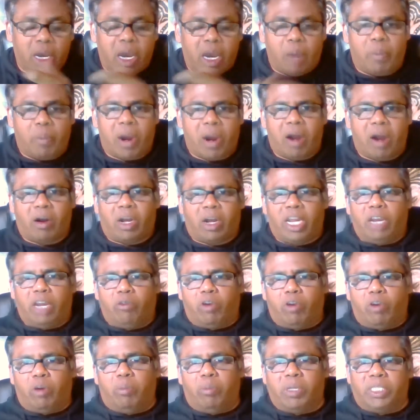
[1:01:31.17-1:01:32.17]
apparently
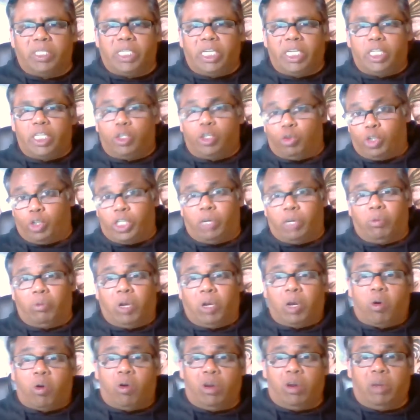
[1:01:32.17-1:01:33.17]
you were busy, so she
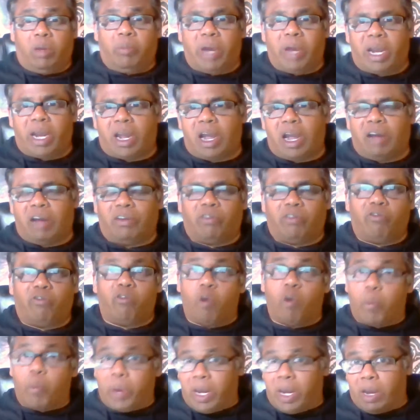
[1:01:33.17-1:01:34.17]
will call you back after
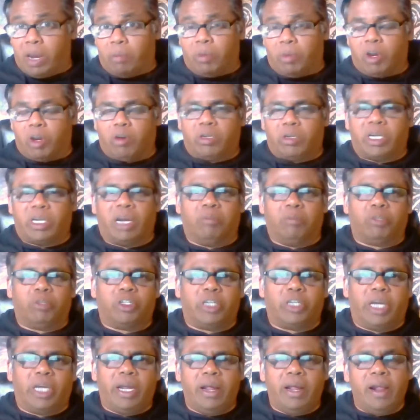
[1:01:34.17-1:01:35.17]
4 p.m. your time
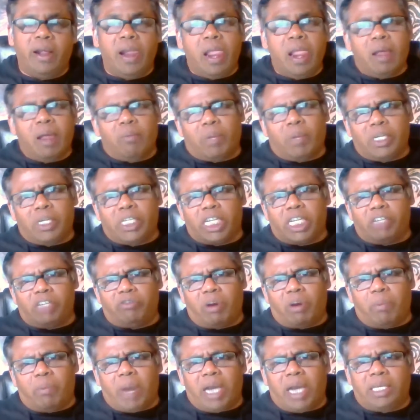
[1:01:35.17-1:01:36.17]
today. But just
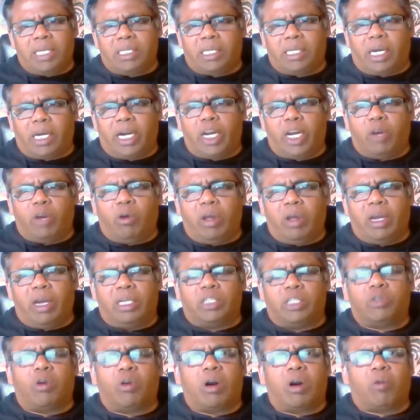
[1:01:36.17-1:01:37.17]
from my side,
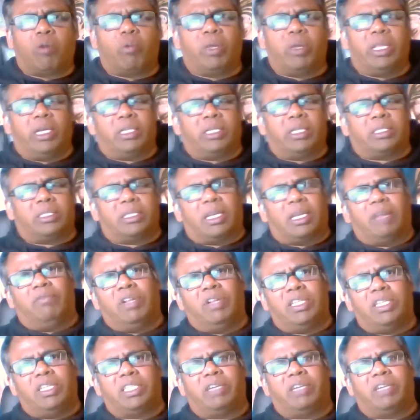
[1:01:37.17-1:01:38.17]
it's not whether it's
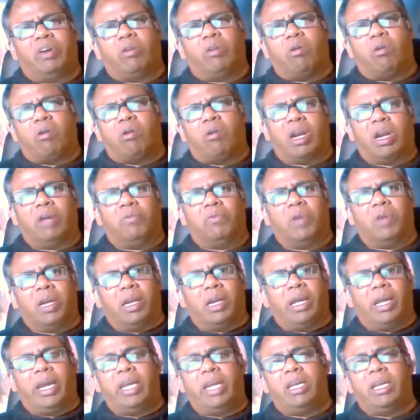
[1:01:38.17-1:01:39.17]
level 7 or level
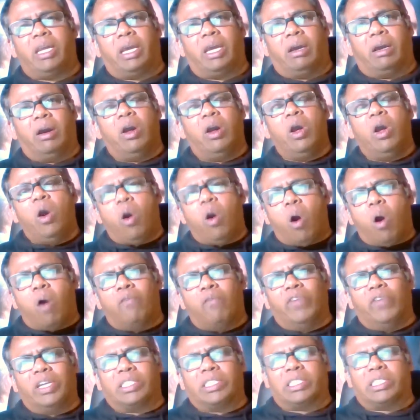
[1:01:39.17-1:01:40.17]
8.
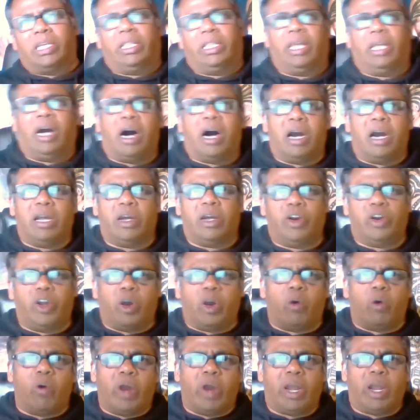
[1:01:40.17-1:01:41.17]
Obviously, the higher
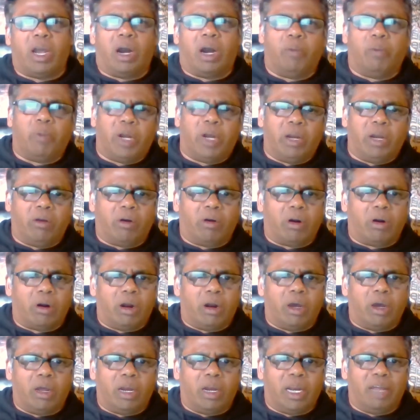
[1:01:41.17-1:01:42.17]
you're going up in your
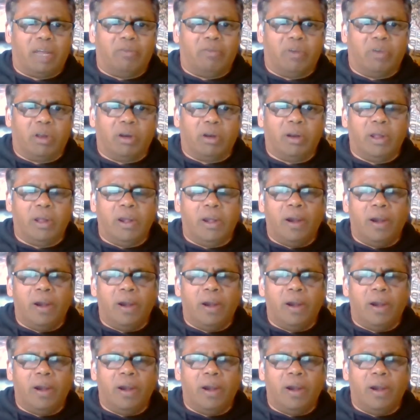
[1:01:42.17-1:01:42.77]
level,